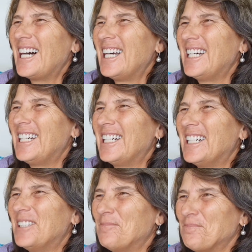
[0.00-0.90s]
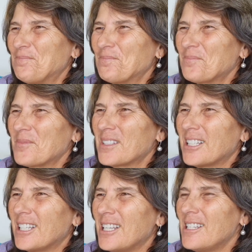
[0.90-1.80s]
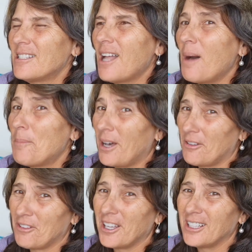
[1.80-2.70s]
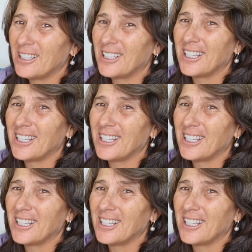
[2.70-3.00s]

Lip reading: It's not perfect.